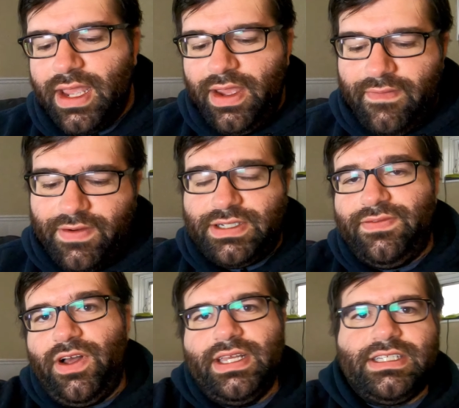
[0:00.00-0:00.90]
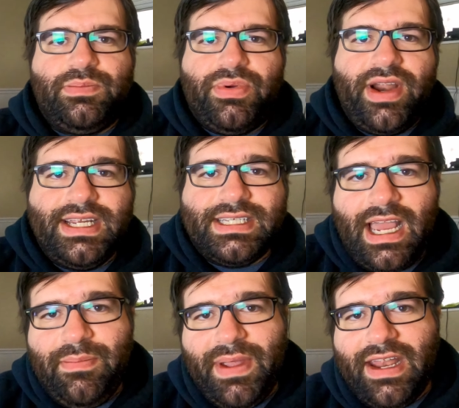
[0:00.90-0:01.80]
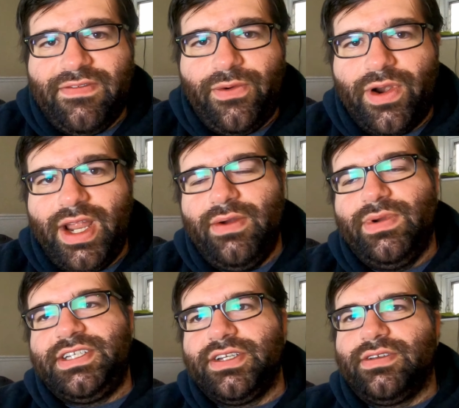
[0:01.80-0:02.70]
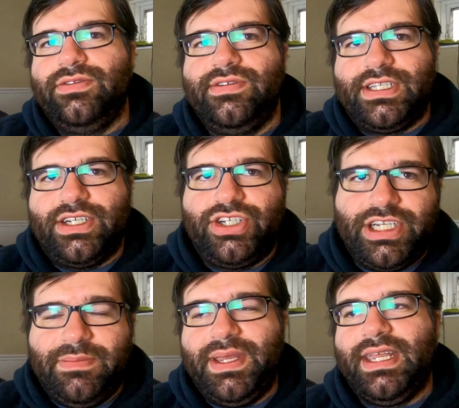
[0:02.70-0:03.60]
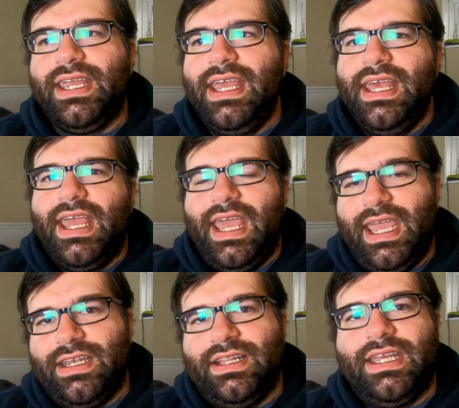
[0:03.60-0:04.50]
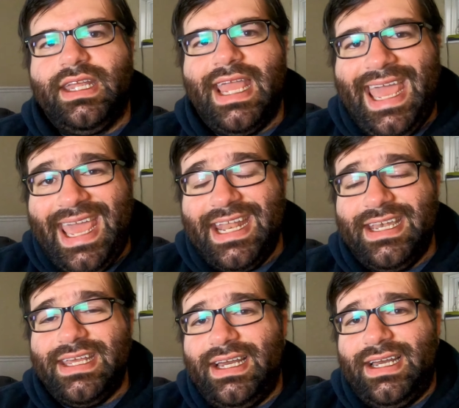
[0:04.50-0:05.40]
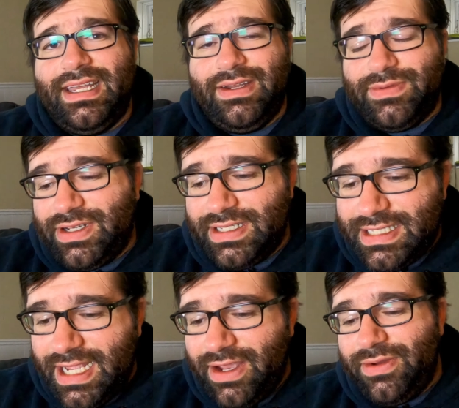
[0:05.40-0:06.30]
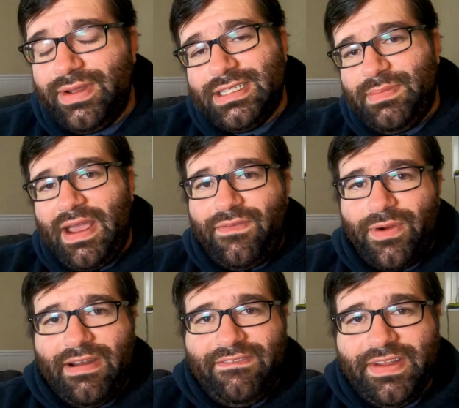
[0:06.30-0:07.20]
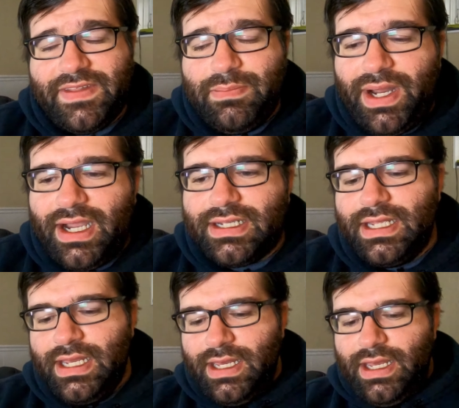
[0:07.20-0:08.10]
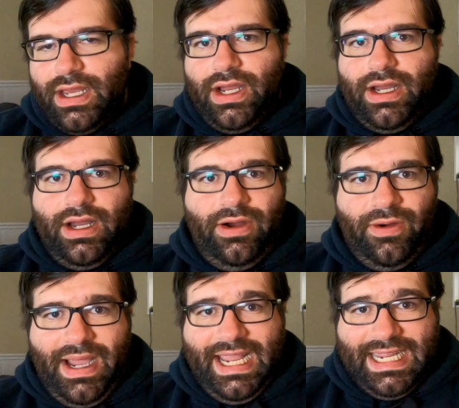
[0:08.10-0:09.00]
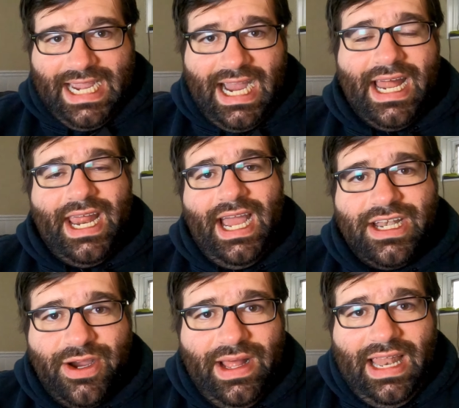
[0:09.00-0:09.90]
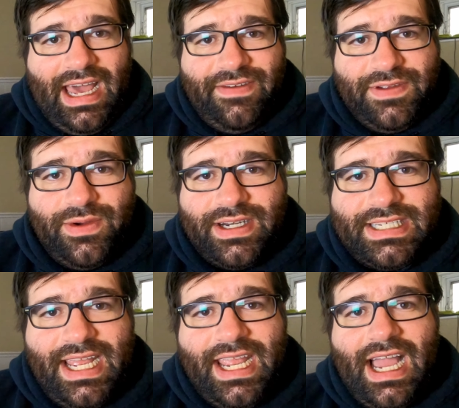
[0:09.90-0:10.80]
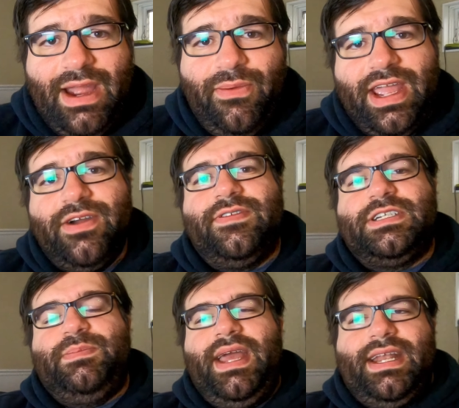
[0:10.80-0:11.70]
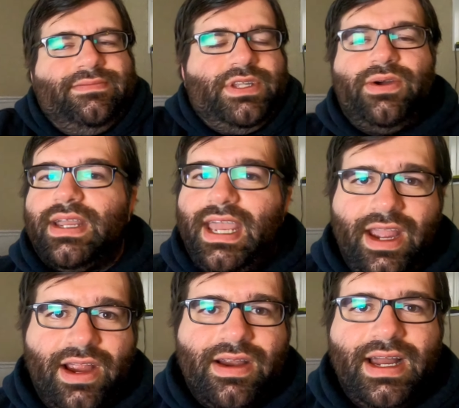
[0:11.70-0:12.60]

First of all is the price I paid for it, which includes shipping, handling, and it was on sale, is about 450 bucks. Oh my God, I know a lot of you are saying I way overspent. Don't care.